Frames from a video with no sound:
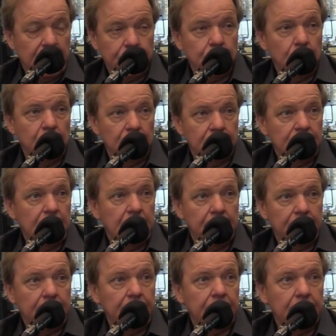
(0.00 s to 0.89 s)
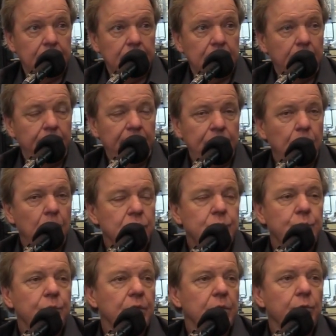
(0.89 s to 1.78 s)
Daytona Talladega. I mean,
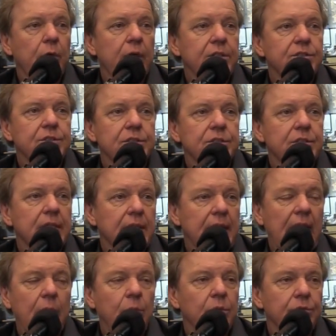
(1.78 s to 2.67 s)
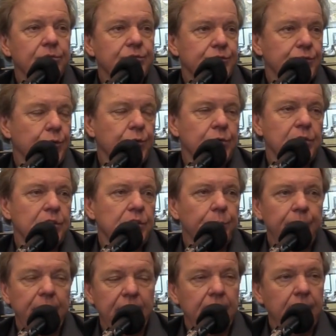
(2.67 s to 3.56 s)
those were the races that I would circle at
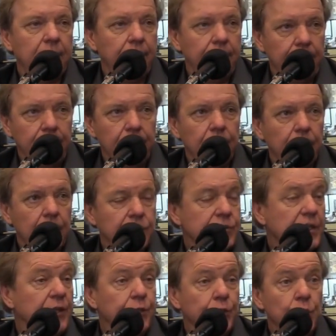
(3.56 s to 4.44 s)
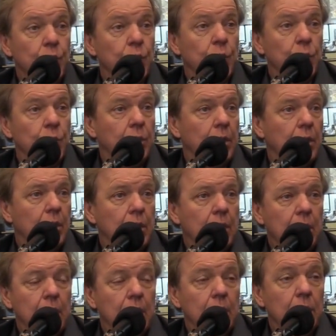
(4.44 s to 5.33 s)
the beginning of the year because I knew
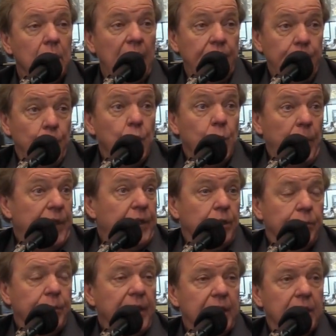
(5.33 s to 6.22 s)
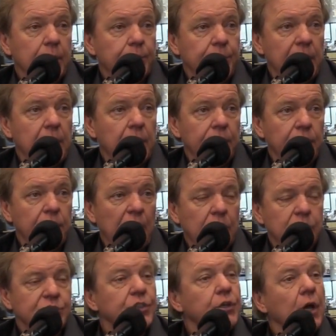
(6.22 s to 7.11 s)
we could be competitive there.
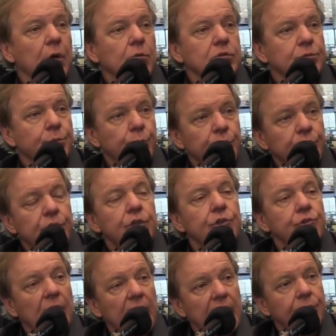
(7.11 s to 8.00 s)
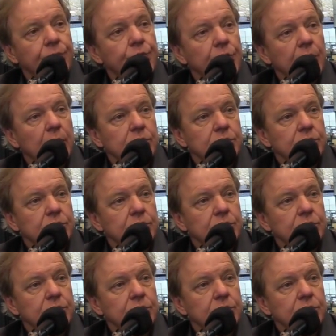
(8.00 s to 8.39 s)
I was a pretty good drafter.